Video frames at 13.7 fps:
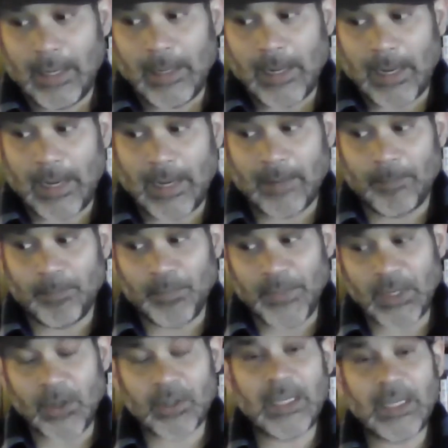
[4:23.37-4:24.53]
The
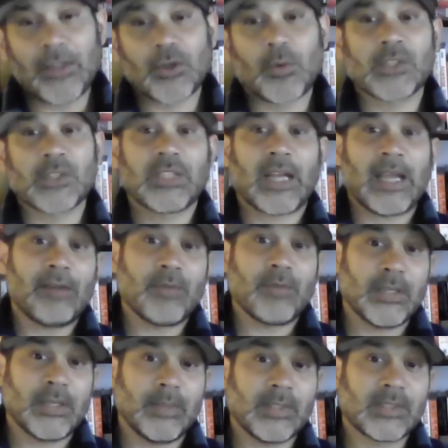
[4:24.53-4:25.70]
only other question I have with
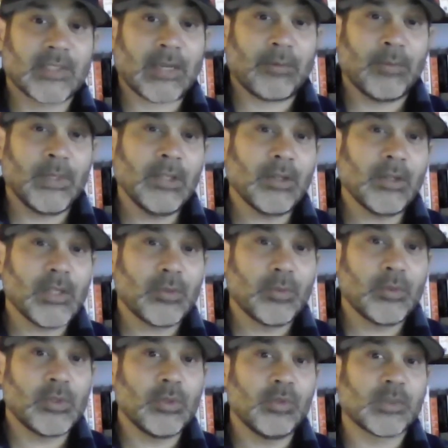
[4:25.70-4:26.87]
him is he only threw
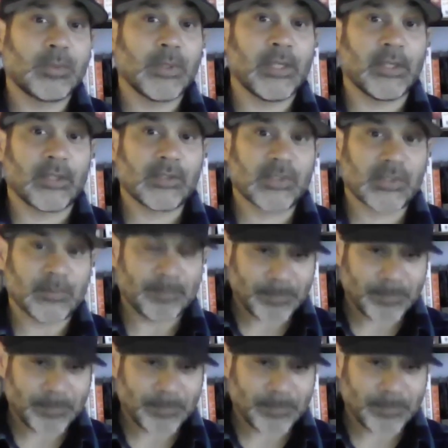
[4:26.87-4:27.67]
2 splitters